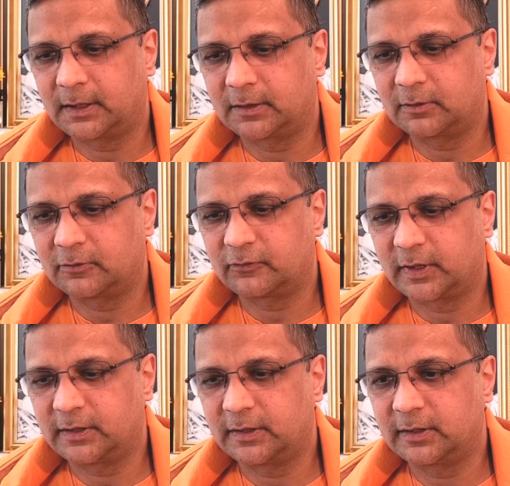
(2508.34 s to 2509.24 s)
cannot
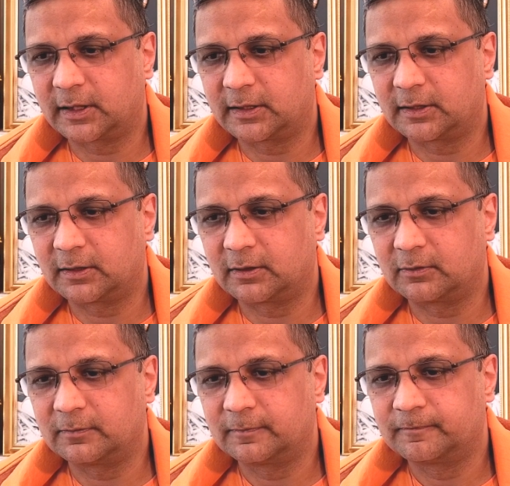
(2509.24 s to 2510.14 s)
find it right
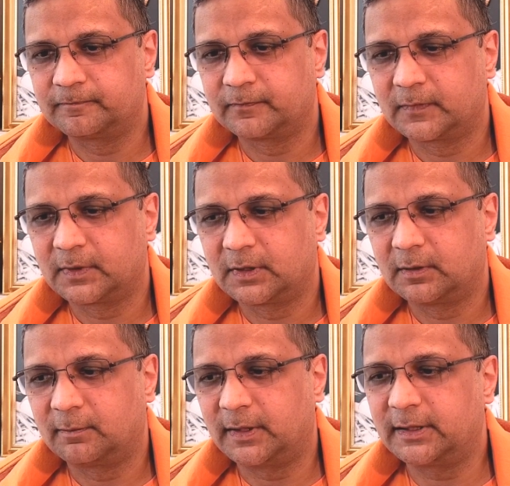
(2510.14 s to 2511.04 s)
now.
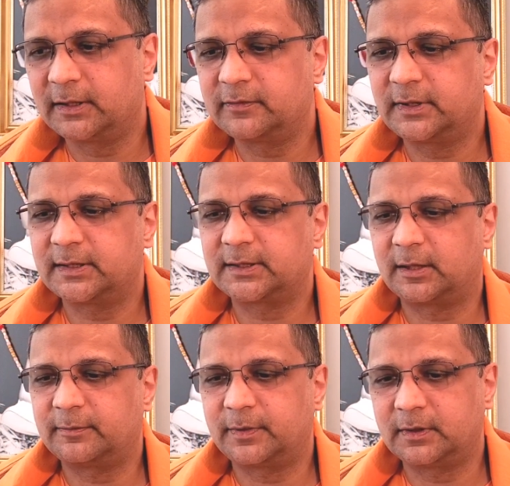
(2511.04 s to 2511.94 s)
But he gives the
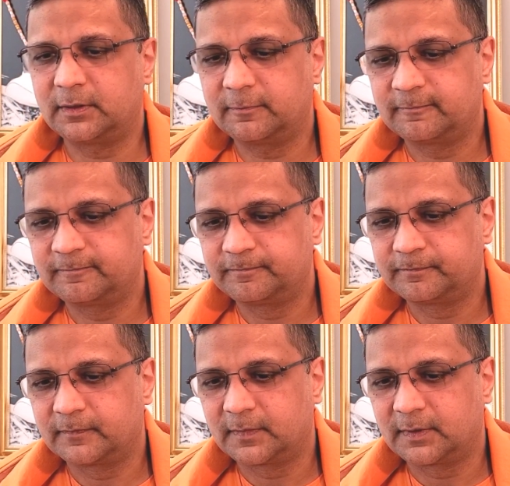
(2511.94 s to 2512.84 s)
example
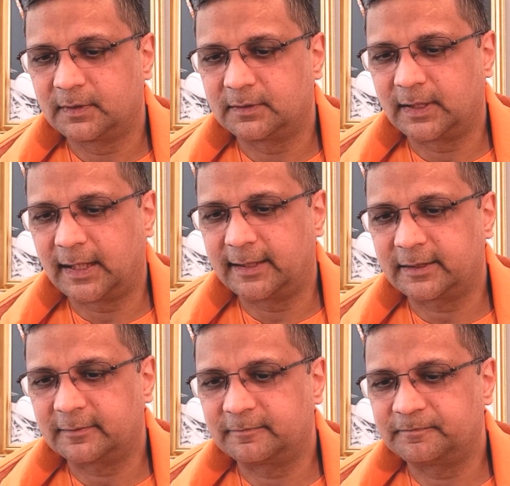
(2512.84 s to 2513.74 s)

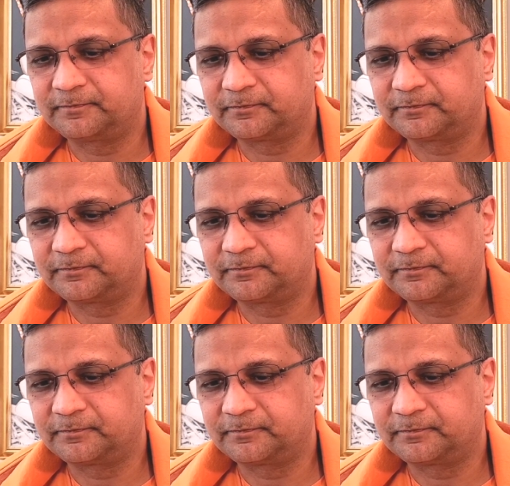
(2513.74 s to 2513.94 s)
that